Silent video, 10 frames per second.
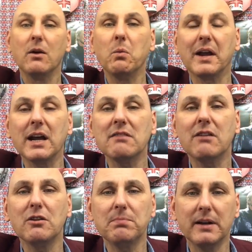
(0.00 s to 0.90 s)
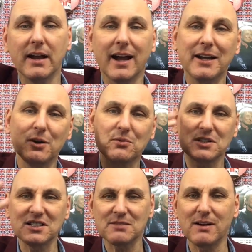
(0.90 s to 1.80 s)
we're going to open it. And he looked
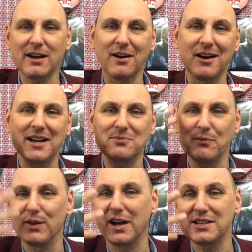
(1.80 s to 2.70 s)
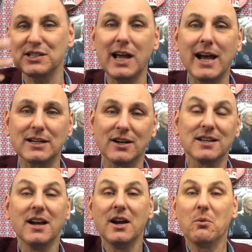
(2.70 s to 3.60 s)
into my eyes with like sad eyes.
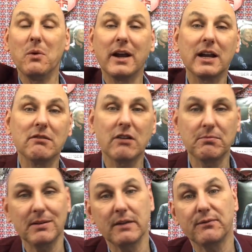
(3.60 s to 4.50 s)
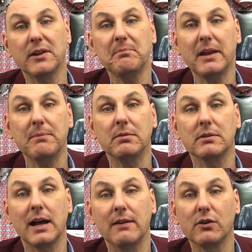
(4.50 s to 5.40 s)
We're going to open it for the people
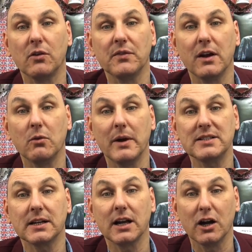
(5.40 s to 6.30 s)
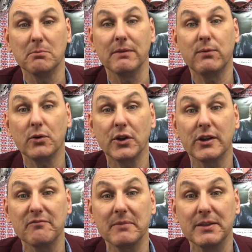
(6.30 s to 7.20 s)
that have got nowhere to go before you
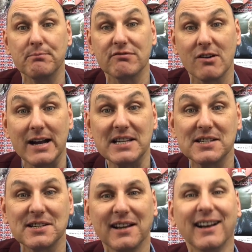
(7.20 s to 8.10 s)
give me the price.